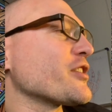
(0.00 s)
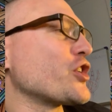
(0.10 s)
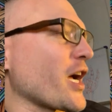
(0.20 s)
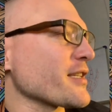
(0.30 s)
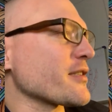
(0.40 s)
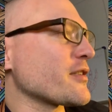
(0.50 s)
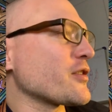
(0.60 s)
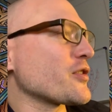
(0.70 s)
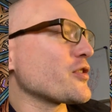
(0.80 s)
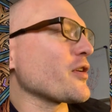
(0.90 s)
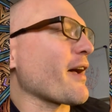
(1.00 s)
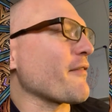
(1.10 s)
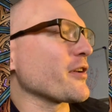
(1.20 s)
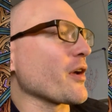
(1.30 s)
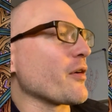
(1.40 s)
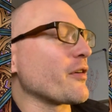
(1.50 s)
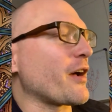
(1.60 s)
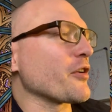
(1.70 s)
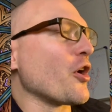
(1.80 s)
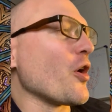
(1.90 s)
just to have it go
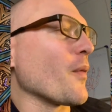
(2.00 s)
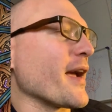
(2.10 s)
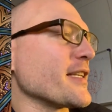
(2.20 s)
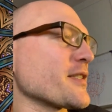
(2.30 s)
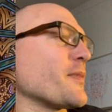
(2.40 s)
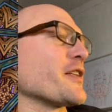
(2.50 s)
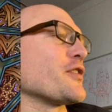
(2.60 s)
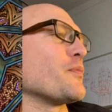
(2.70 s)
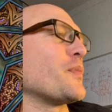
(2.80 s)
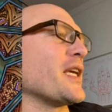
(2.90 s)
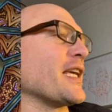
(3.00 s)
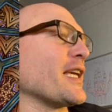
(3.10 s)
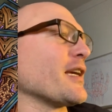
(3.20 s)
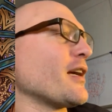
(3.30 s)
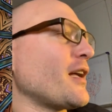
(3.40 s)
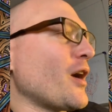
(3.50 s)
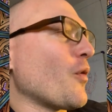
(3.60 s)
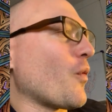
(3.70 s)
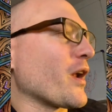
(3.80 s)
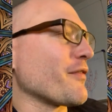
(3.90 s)
around her waist, but to be
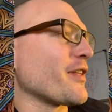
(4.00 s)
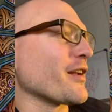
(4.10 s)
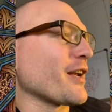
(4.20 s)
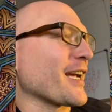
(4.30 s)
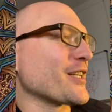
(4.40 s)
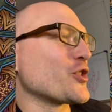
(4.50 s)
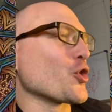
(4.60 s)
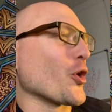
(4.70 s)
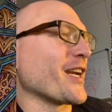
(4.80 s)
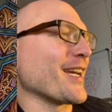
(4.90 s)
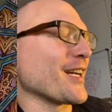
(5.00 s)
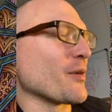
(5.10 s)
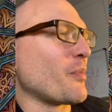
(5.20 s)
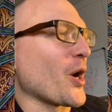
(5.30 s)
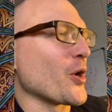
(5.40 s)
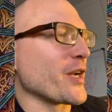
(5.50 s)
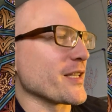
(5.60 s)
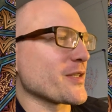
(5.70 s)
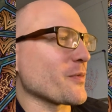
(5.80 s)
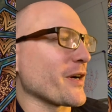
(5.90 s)
one of the like joining
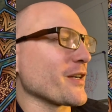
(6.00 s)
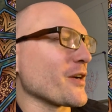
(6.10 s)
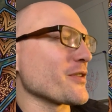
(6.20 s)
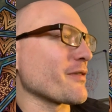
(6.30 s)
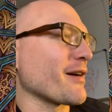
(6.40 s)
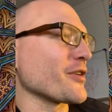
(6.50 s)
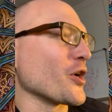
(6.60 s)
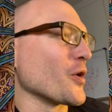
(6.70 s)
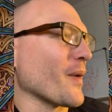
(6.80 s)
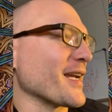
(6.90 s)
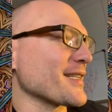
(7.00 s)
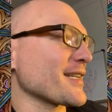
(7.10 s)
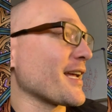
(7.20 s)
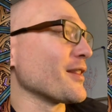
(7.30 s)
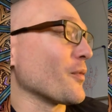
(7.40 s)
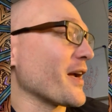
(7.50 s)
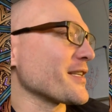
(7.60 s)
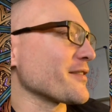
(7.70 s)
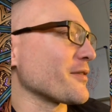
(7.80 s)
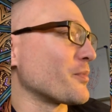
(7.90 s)
components where it goes around her waist and the
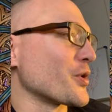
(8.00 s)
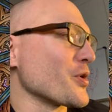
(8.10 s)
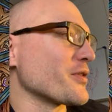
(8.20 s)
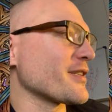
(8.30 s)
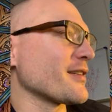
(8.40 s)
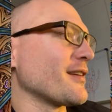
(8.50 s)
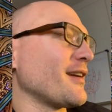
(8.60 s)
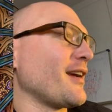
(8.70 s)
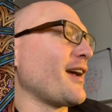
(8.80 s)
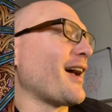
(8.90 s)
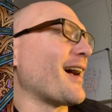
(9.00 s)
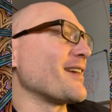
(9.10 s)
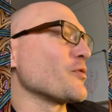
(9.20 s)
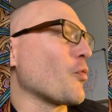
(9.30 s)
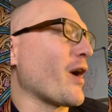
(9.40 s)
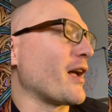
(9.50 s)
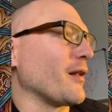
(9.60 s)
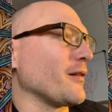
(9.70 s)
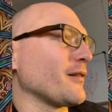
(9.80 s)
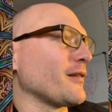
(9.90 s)
waist of the brute as
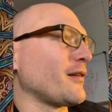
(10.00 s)
well,